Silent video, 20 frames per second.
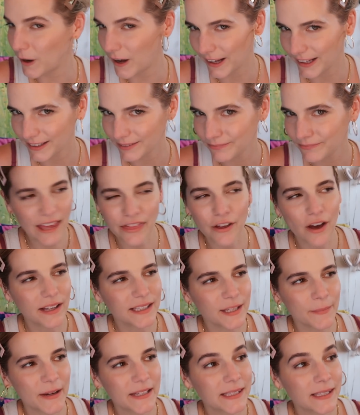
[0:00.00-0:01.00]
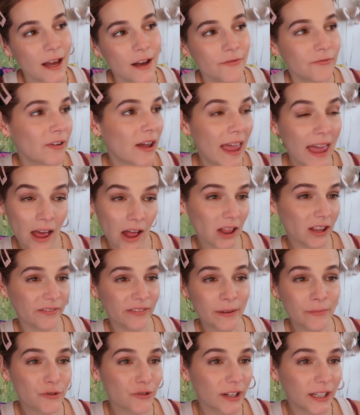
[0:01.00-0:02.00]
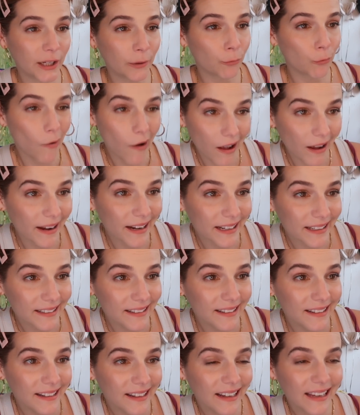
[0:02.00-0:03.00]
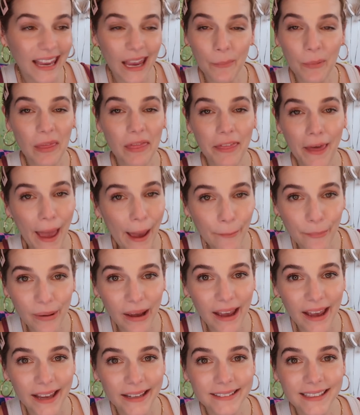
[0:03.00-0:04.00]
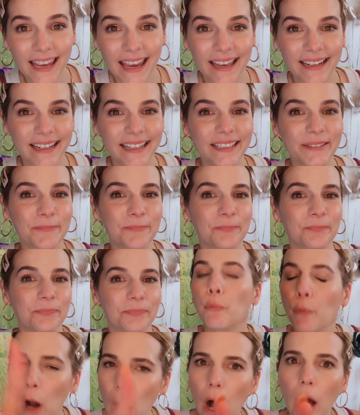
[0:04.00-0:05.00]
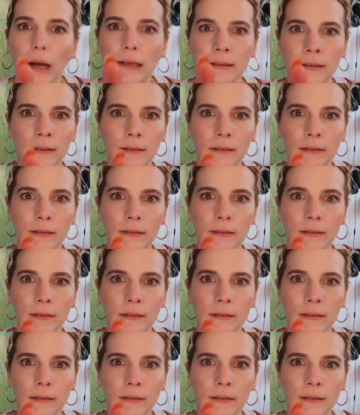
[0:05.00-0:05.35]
wine. I thought to myself, hell, if I'm drinking wine, it can't be that bad, can it? Wrong.